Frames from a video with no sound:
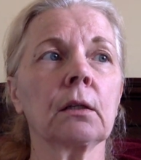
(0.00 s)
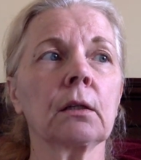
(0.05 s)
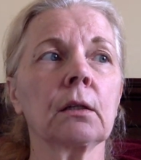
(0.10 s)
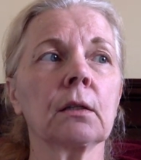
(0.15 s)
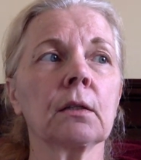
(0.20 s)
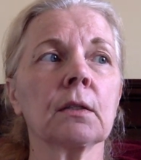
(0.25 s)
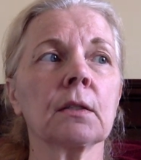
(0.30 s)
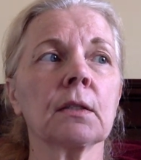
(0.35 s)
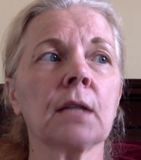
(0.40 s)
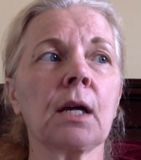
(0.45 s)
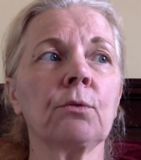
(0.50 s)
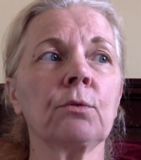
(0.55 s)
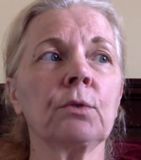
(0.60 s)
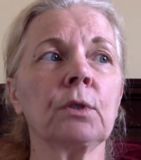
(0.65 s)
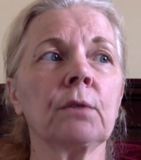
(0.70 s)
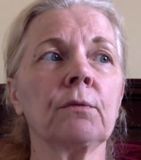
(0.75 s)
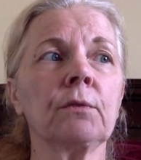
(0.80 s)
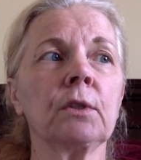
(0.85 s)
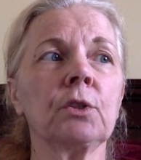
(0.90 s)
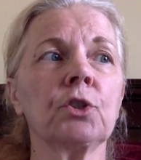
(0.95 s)
The sound
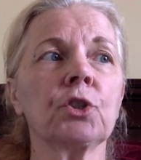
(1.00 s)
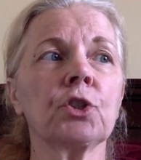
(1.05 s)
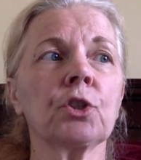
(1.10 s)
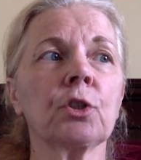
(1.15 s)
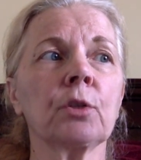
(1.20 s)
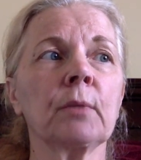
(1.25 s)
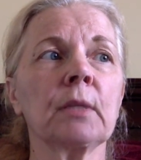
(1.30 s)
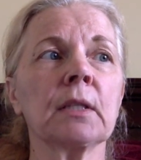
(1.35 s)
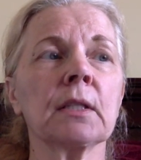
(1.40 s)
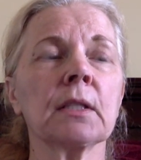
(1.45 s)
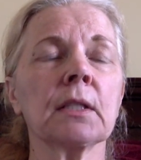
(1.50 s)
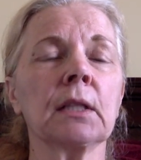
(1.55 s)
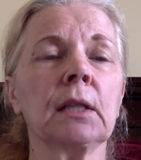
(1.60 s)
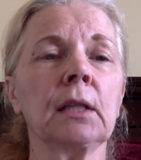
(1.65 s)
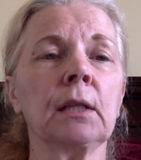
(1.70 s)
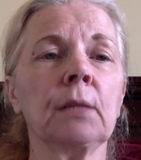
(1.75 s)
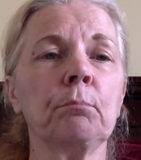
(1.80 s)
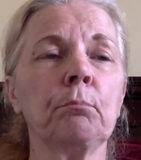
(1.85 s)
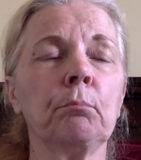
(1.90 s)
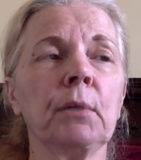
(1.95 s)
of the German's
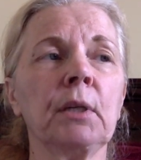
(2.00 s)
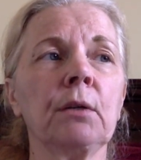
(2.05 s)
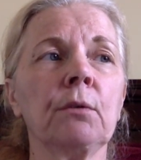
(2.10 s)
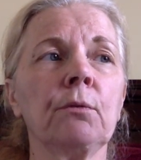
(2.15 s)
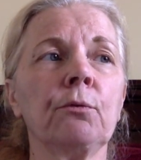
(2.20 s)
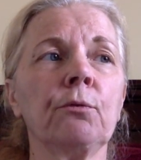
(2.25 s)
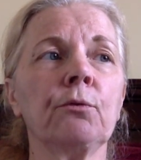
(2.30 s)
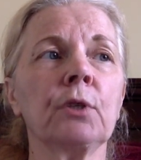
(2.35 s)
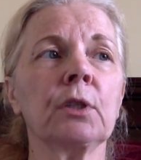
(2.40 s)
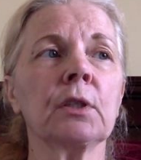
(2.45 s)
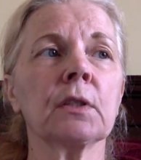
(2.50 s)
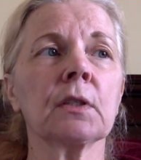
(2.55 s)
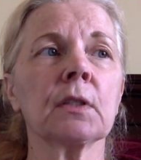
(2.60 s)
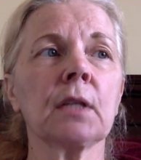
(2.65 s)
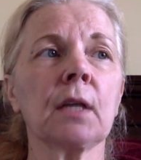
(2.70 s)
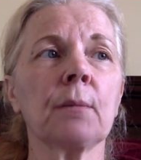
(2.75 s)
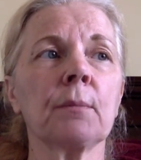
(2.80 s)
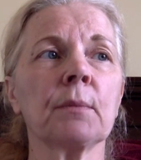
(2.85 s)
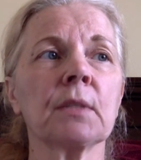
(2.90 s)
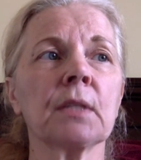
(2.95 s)
limping
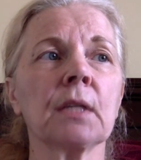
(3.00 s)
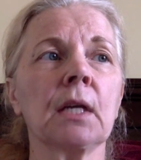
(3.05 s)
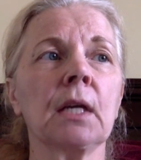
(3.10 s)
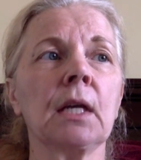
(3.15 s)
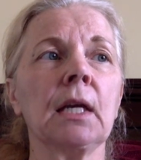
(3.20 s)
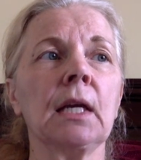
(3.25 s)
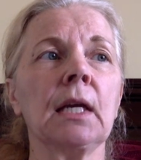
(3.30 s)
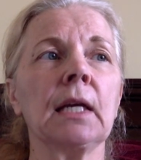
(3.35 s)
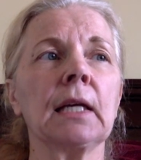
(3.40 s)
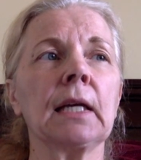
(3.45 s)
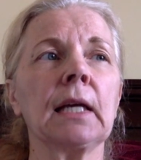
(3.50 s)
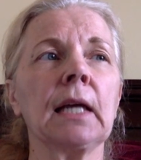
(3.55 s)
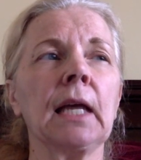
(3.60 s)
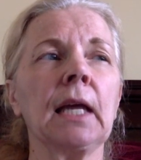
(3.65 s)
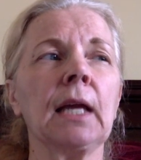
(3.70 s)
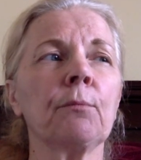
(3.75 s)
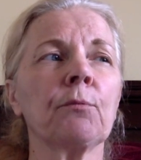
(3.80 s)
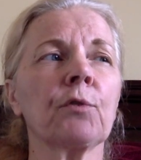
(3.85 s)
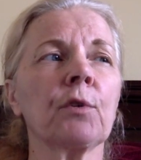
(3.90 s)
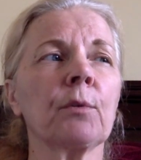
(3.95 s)
footsteps
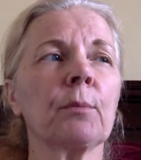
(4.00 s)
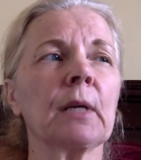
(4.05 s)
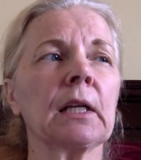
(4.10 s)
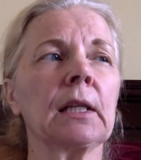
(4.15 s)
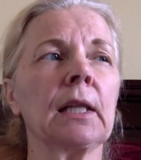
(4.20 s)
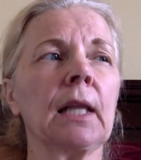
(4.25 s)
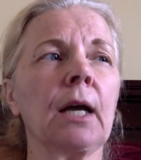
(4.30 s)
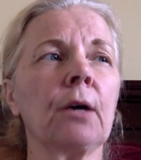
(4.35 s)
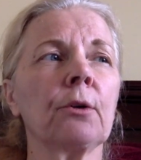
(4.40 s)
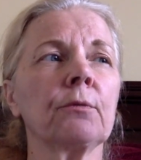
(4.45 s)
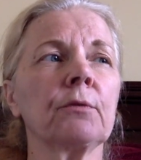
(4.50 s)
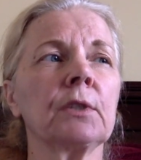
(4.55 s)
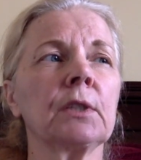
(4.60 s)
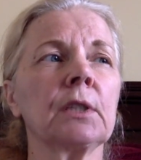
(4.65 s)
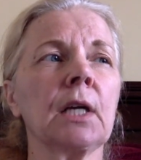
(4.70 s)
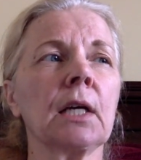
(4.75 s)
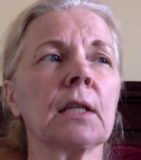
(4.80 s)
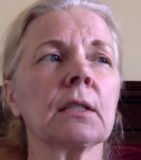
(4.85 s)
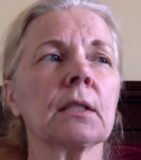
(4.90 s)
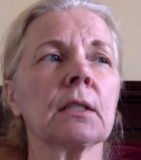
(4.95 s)
came from a cloud of
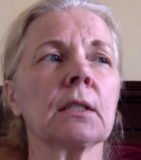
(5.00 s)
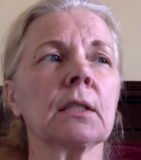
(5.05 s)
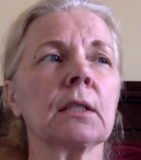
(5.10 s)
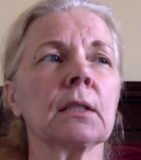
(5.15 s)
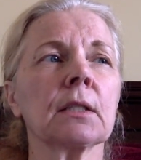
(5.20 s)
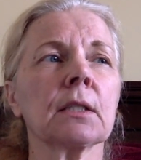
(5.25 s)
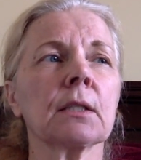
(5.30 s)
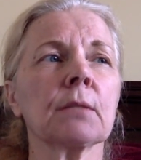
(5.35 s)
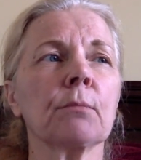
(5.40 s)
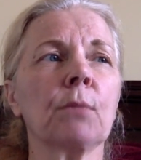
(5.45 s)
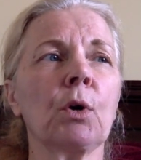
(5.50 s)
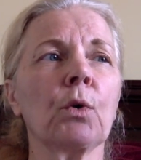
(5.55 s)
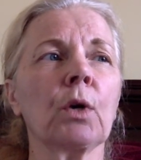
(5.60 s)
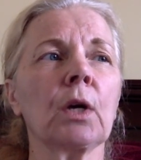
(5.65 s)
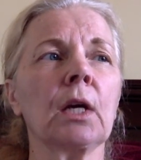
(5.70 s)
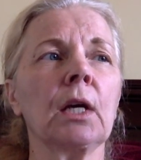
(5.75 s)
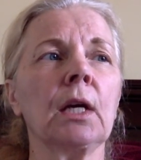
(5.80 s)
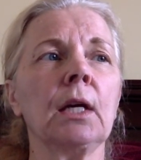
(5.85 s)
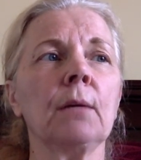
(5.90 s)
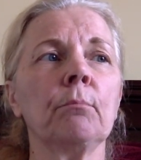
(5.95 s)
dust and smoke
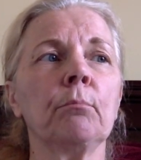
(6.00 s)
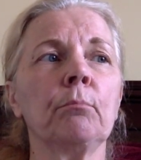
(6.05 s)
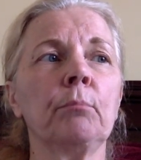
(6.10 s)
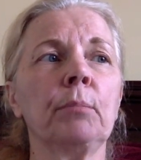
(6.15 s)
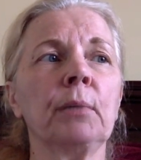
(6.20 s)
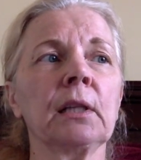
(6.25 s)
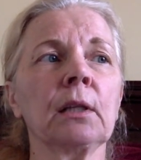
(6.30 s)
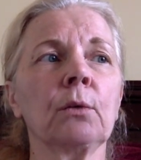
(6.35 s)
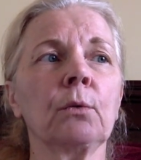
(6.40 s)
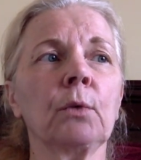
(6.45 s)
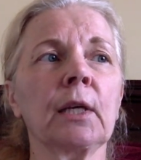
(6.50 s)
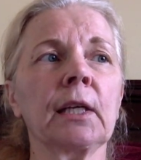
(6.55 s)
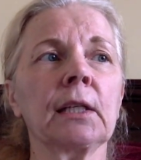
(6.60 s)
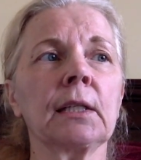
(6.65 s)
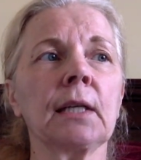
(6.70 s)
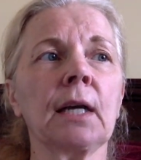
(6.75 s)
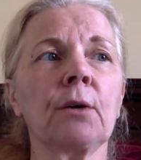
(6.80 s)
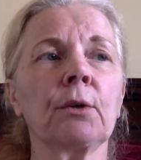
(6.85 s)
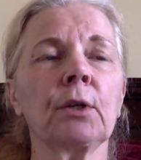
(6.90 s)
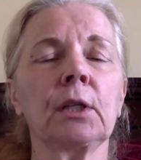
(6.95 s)
billowing
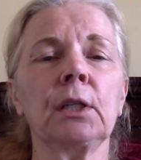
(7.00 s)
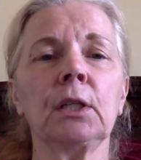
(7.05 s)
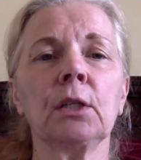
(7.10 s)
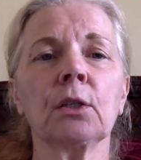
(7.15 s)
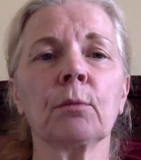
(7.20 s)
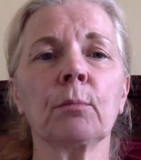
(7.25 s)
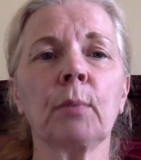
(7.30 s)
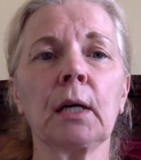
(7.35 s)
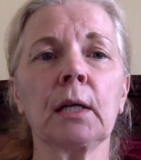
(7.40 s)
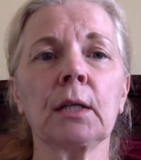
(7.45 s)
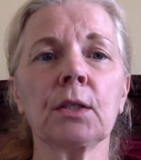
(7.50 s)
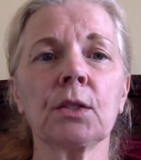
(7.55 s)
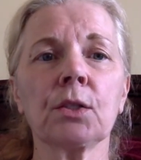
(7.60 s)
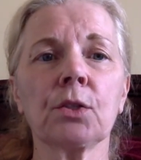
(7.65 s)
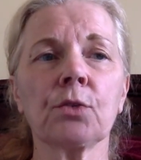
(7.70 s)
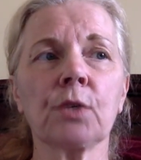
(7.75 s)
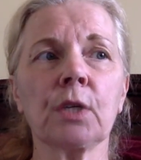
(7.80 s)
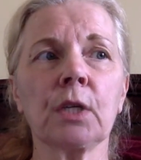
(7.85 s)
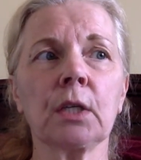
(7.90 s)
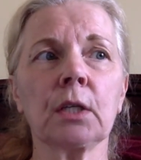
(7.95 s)
down a nearby
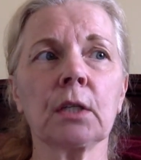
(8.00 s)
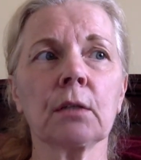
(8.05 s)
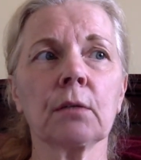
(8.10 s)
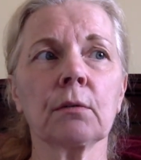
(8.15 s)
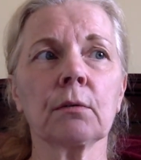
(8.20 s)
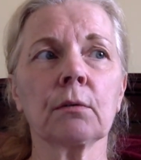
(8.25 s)
street.